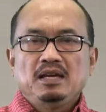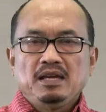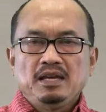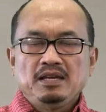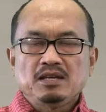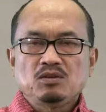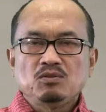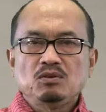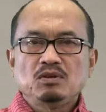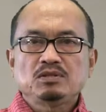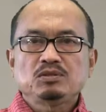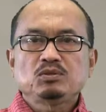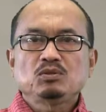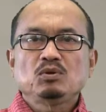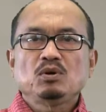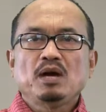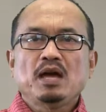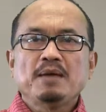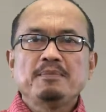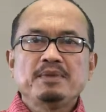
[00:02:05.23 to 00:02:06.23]
equal
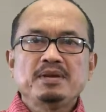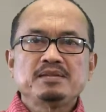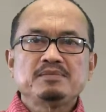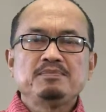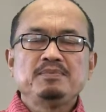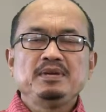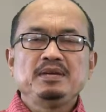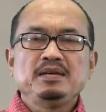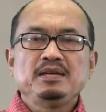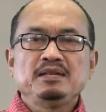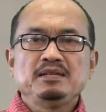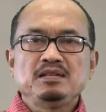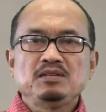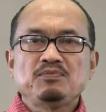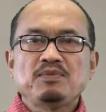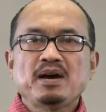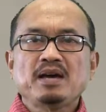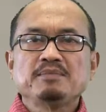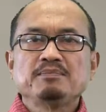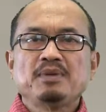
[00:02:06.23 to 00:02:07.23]
to MSB
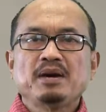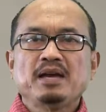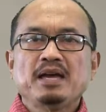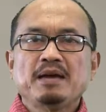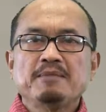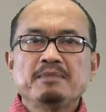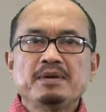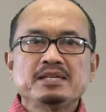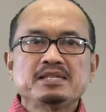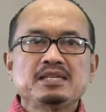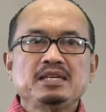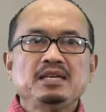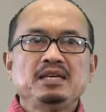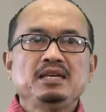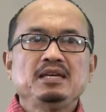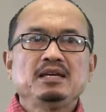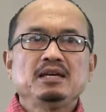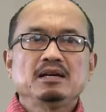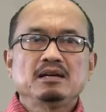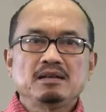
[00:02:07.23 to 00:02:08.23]
divided by
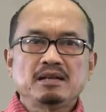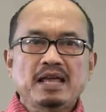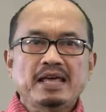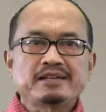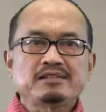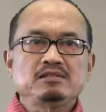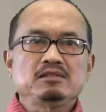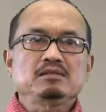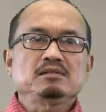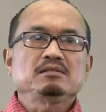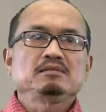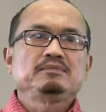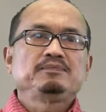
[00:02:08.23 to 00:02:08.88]
MSE larger.